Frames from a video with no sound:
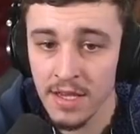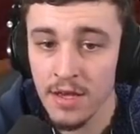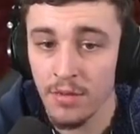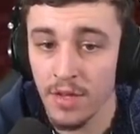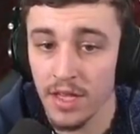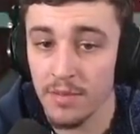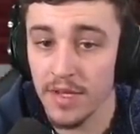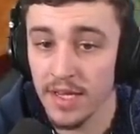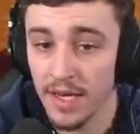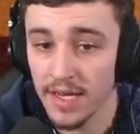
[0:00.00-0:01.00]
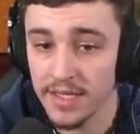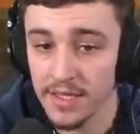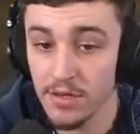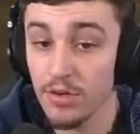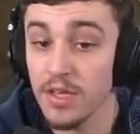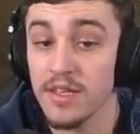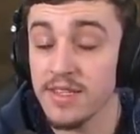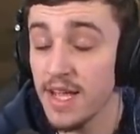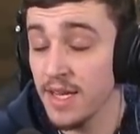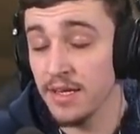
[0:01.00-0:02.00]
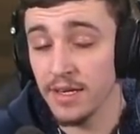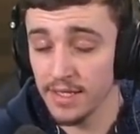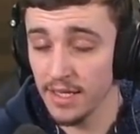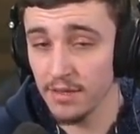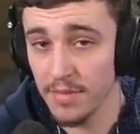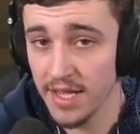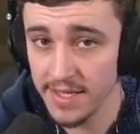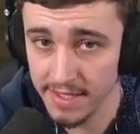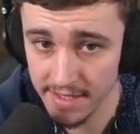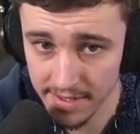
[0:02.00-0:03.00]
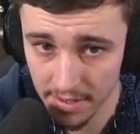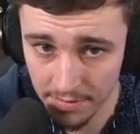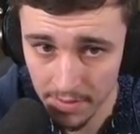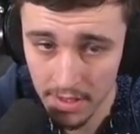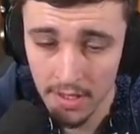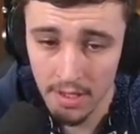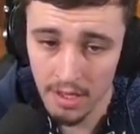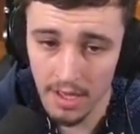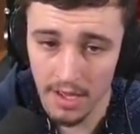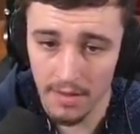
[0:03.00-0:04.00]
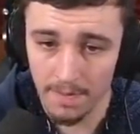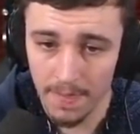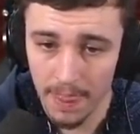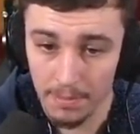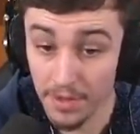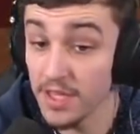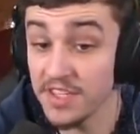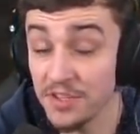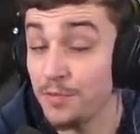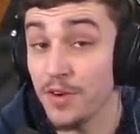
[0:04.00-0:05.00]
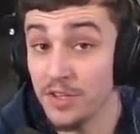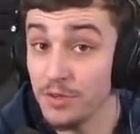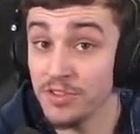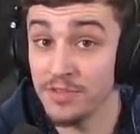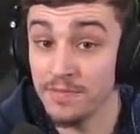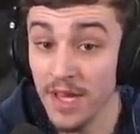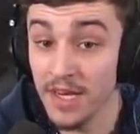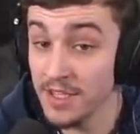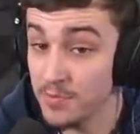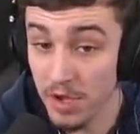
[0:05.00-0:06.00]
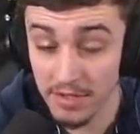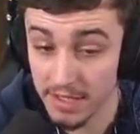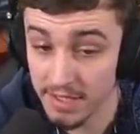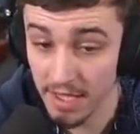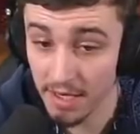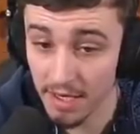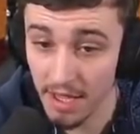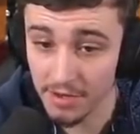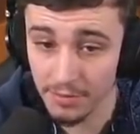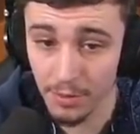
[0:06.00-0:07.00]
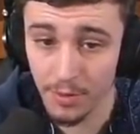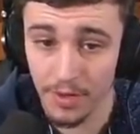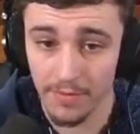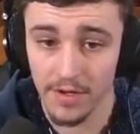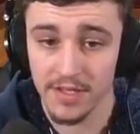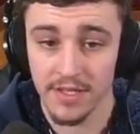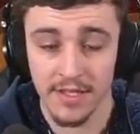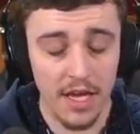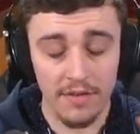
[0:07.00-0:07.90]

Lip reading: where they can be collected, or you can stand here and collect them manually yourself. But this thing's freaking awesome, and it smelted a ton of glass real quick for us, a ton of